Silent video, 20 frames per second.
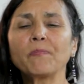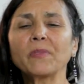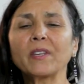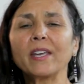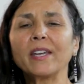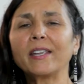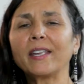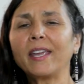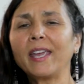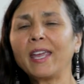
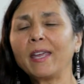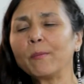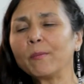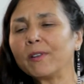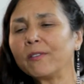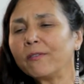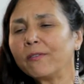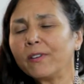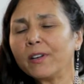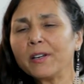It came
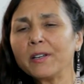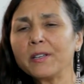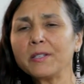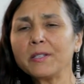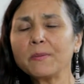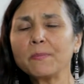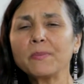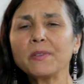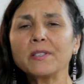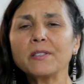in very
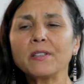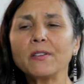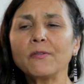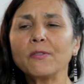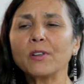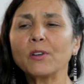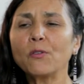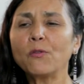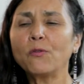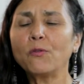
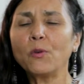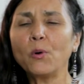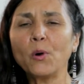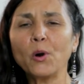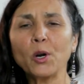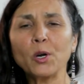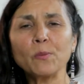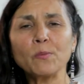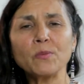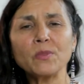specific
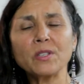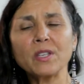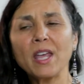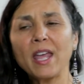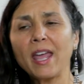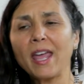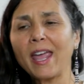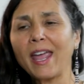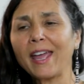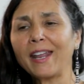forms,
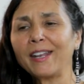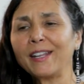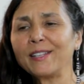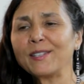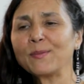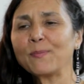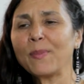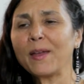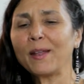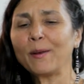and
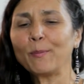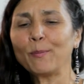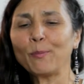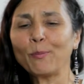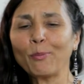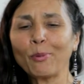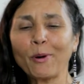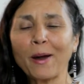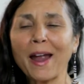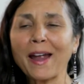it's been
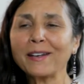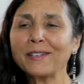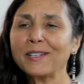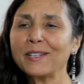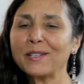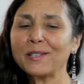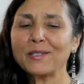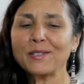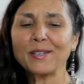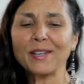
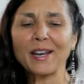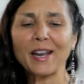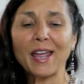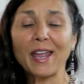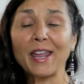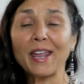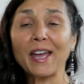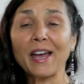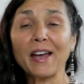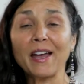practiced, and I